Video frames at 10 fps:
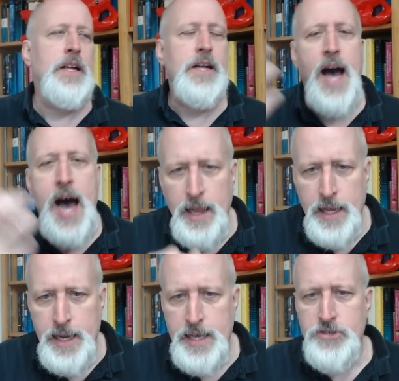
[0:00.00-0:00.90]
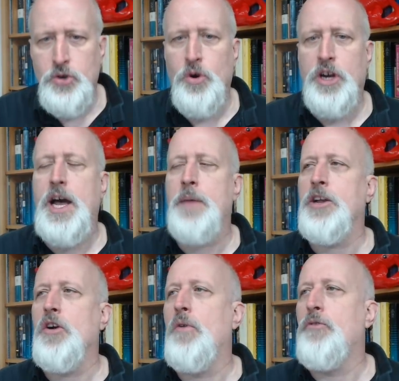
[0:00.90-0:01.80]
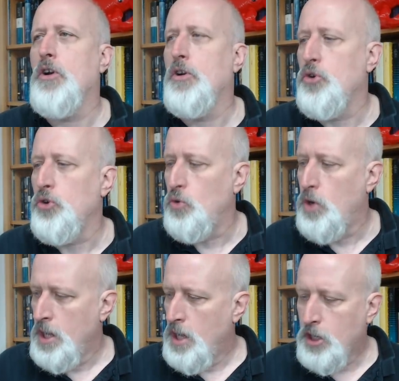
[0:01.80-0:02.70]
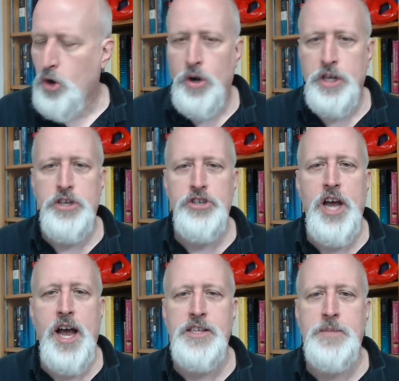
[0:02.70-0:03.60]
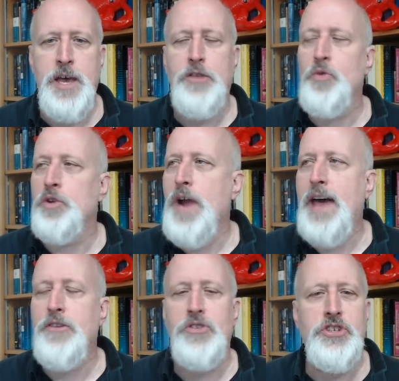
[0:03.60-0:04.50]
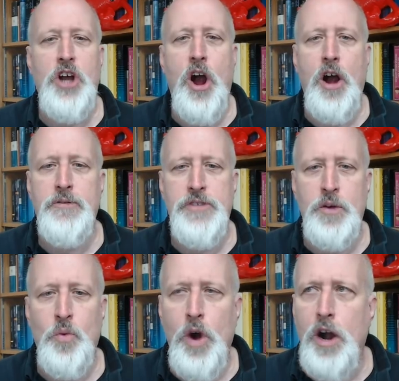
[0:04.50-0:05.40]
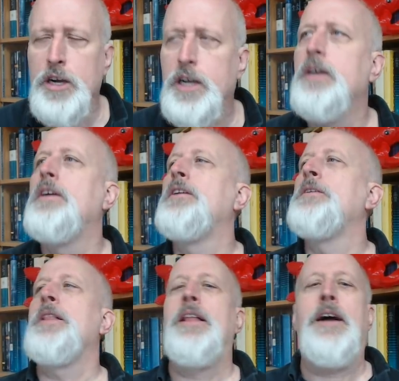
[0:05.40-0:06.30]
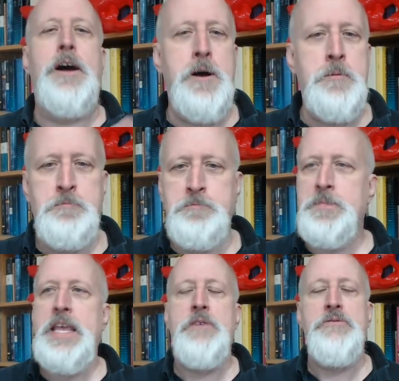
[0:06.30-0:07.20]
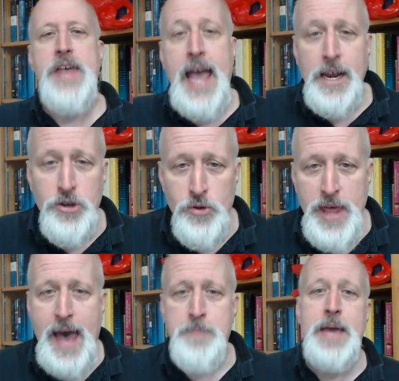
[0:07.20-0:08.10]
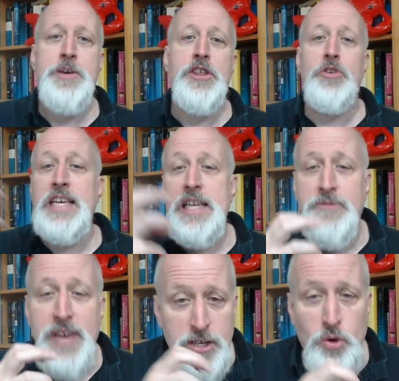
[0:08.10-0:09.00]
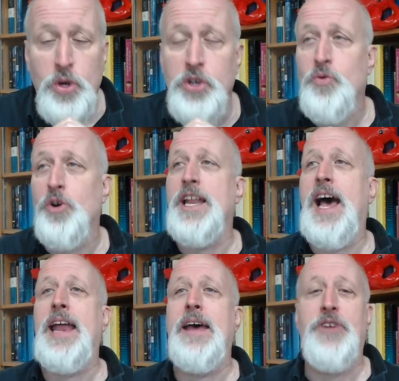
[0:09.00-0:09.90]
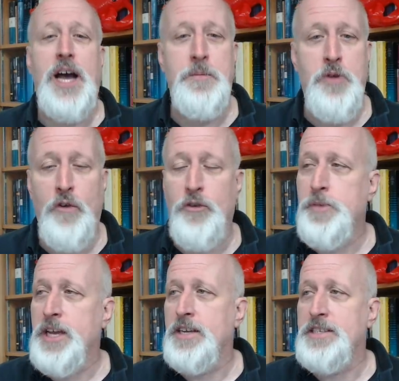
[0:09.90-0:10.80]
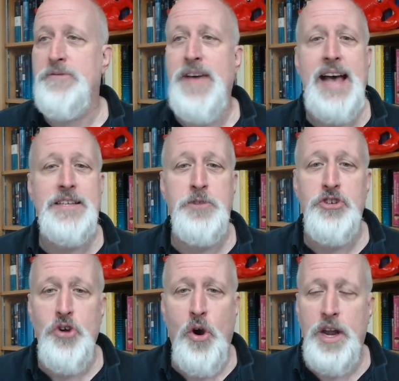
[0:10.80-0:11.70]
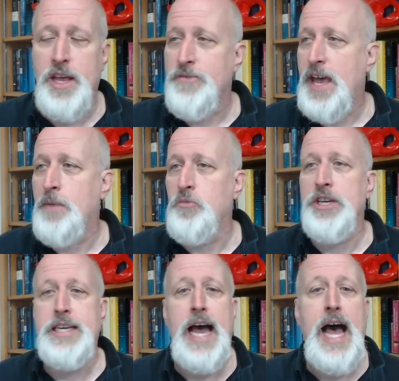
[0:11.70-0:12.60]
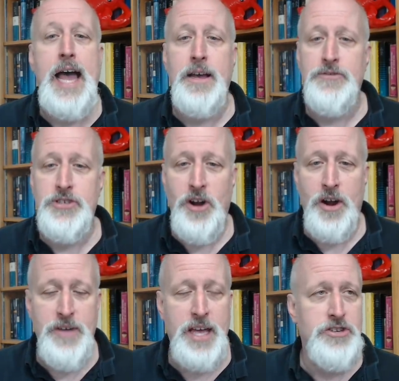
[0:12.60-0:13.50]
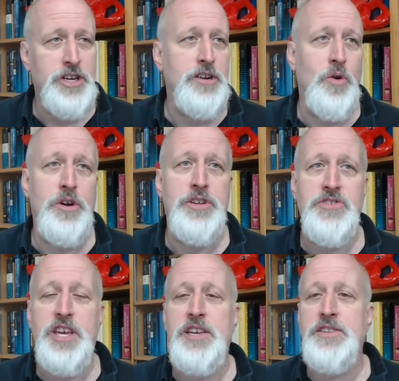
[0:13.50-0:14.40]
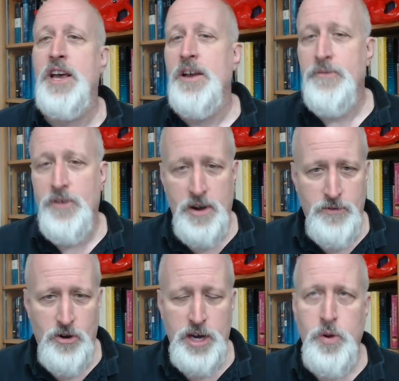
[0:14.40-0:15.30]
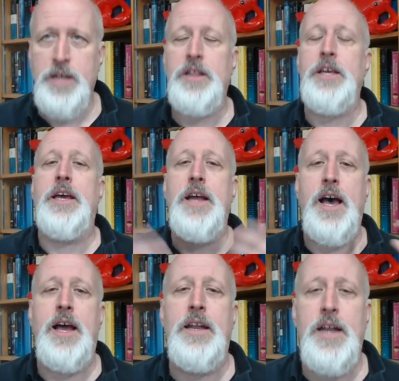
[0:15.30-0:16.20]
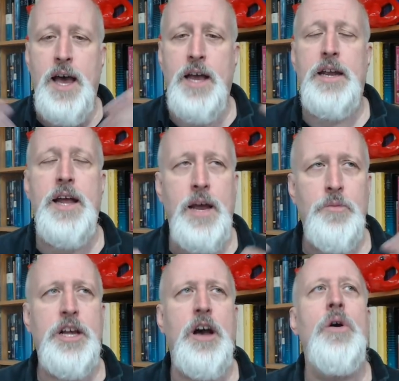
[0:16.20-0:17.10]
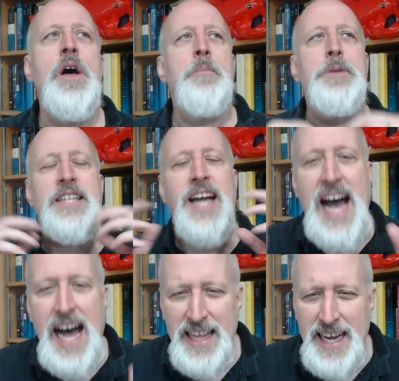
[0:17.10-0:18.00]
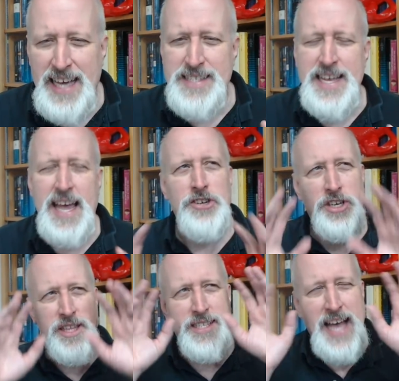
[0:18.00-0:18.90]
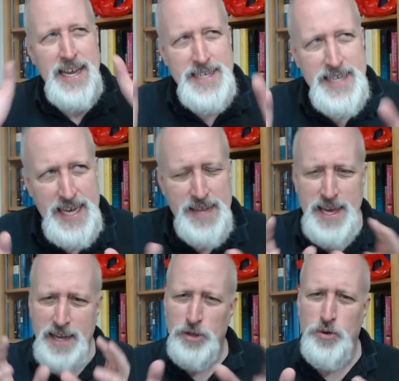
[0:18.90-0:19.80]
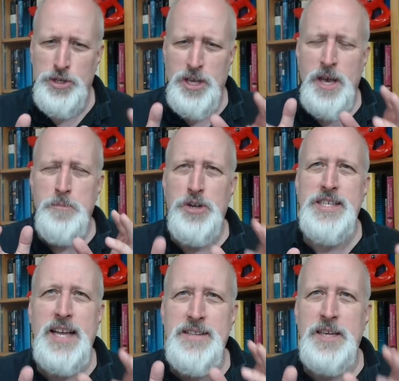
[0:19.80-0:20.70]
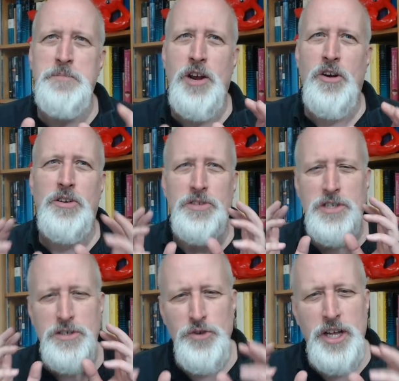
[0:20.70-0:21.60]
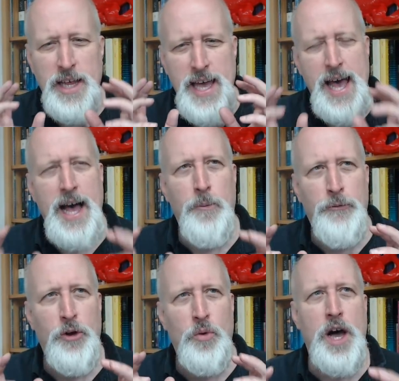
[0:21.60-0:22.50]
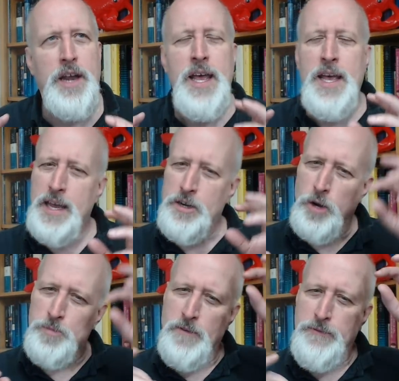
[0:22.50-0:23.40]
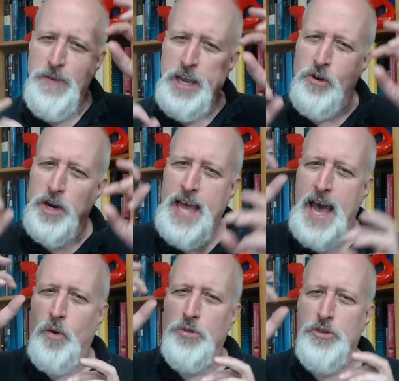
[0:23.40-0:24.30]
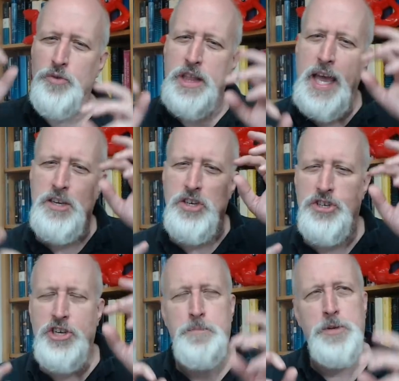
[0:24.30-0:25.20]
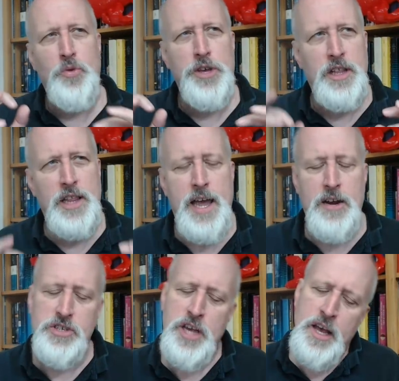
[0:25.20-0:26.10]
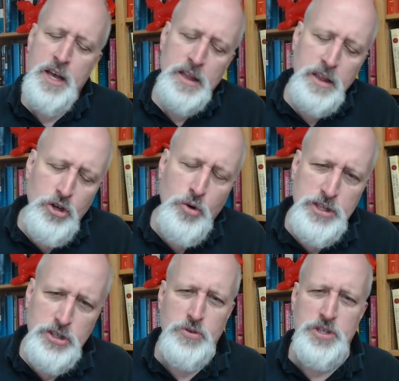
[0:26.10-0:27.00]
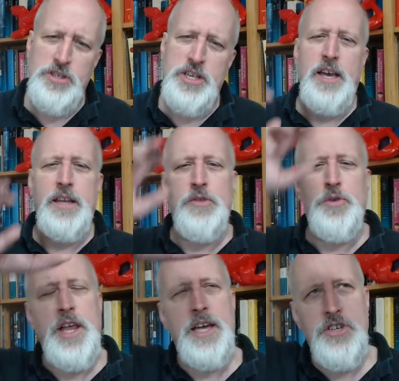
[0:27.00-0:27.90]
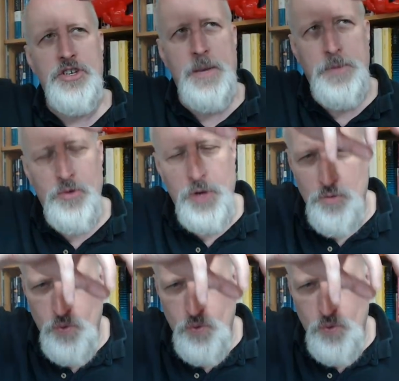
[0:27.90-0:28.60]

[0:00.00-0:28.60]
colonists who were coming over, who, according to John Smith, would rather starve than work, if they knew that, maybe those individuals would not have come over, because the vast majority of them would die of starvation or disease very, very quickly, and on and on and on we go. But colonization, this idea that Lewis presents in Miracles, is really a helpful one in terms of figuring out the relationship between the layers. Lewis uses it in the relationship between